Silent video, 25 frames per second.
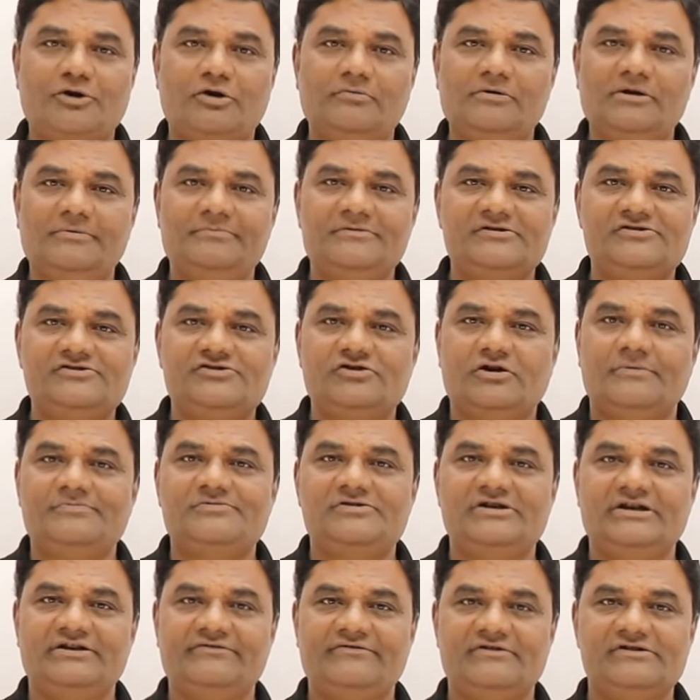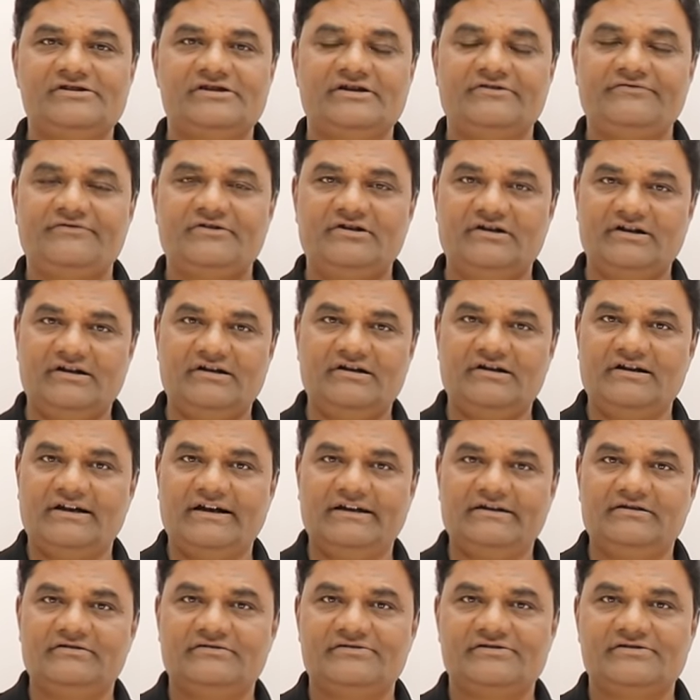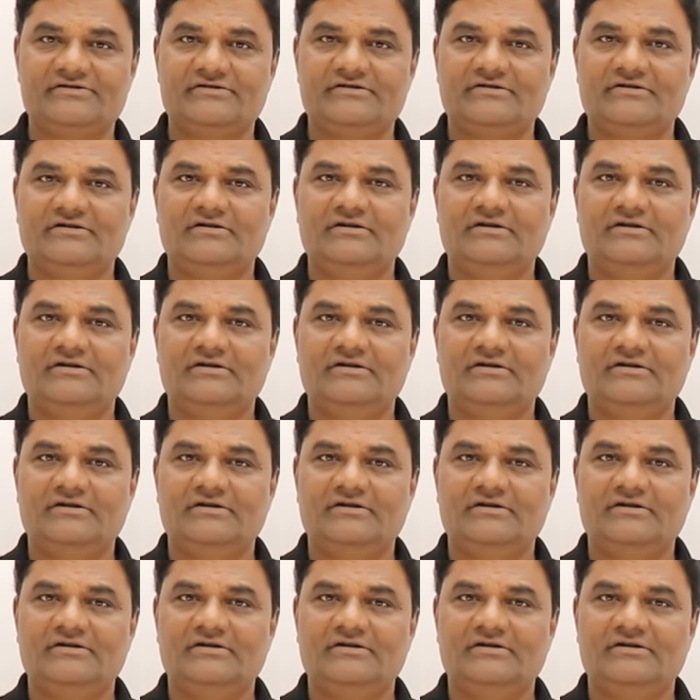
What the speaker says: problem is job sequencing with deadlines.